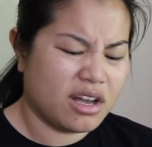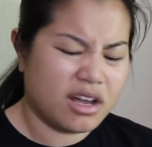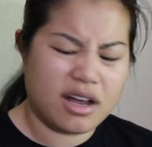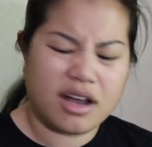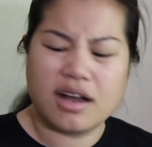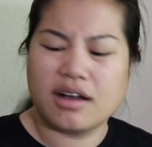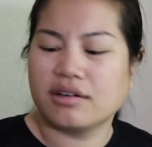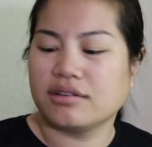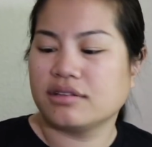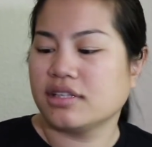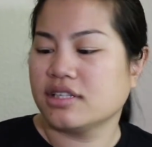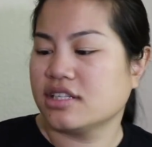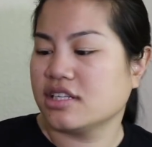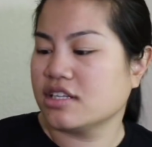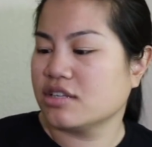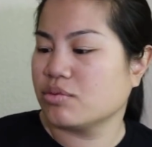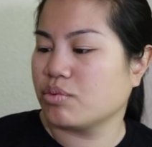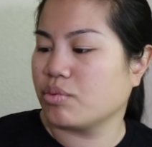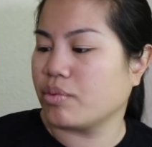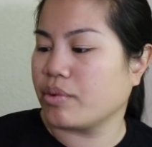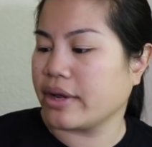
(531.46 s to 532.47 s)
Oh, this
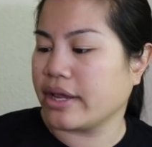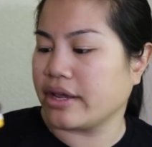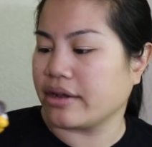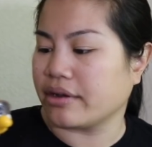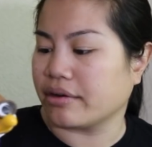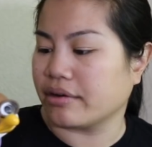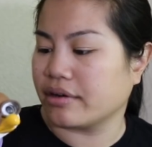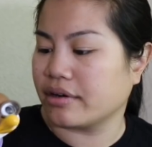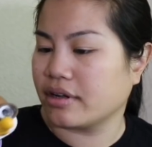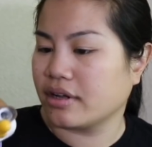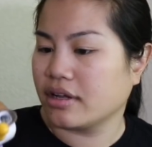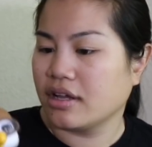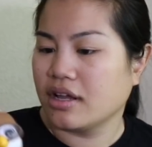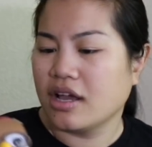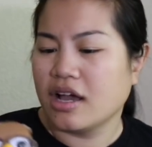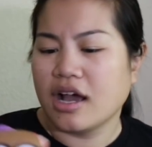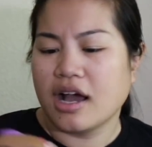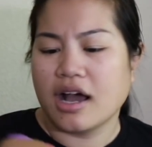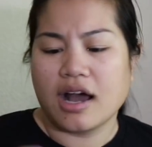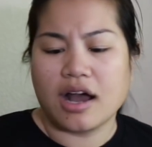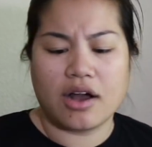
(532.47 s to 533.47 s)
is weird.
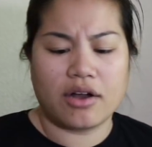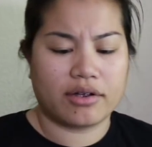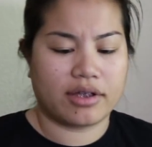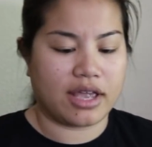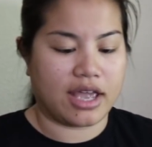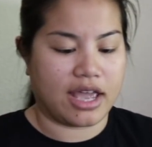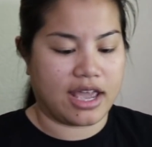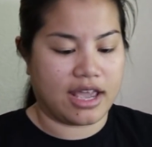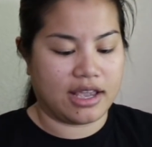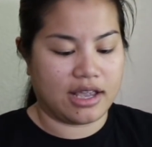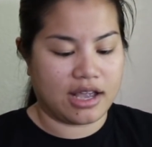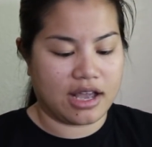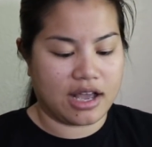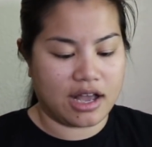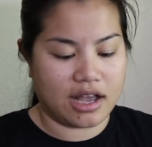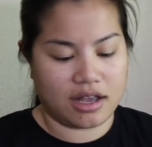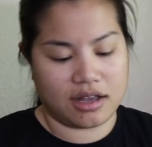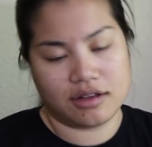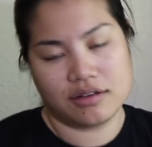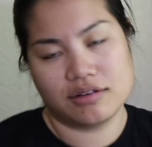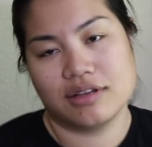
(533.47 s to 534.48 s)
Okay.
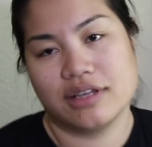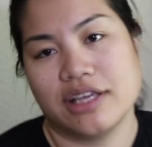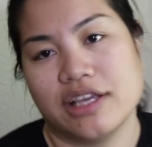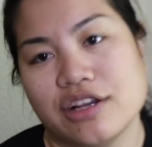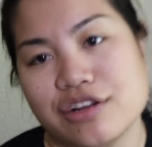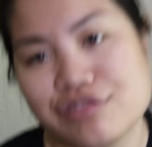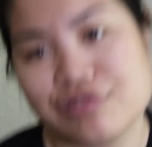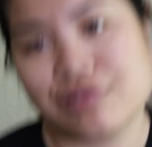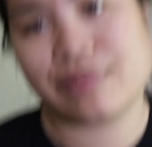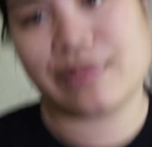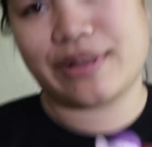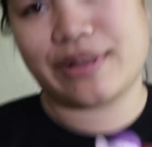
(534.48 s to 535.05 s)
Here's what I'm